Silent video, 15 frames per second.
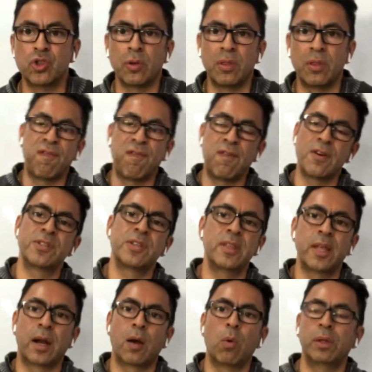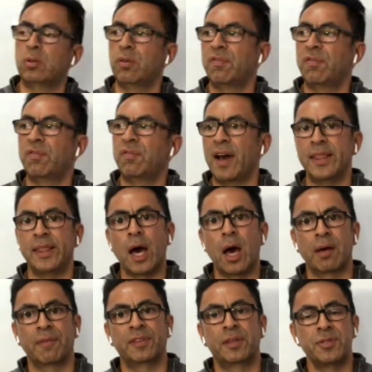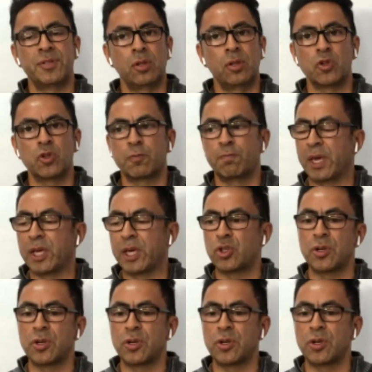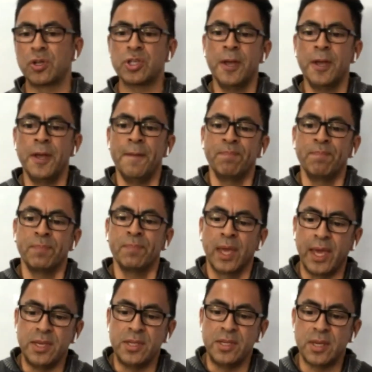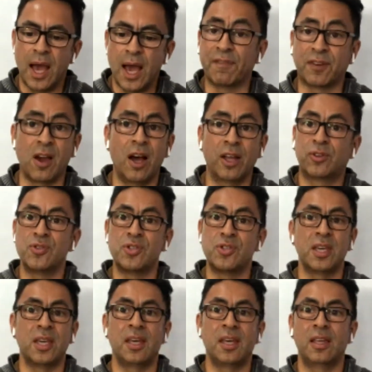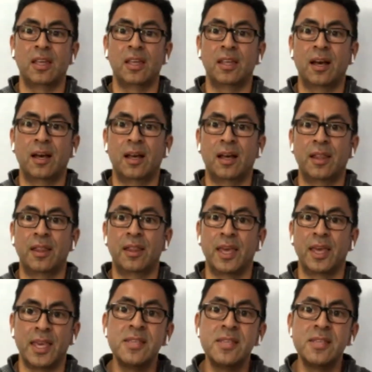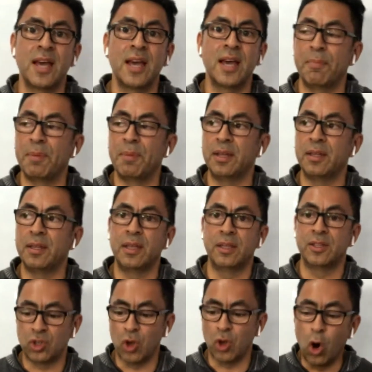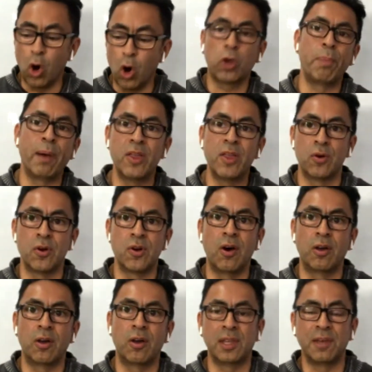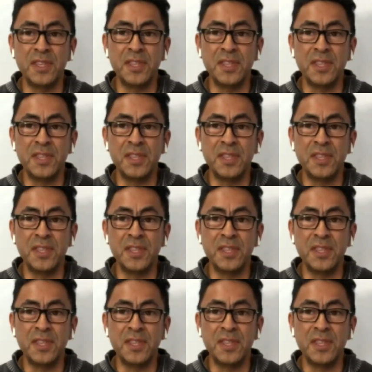So the first thing that I wanted to find out after seeing those pictures is I've got to see the inside. I mean, if it's occupied or not.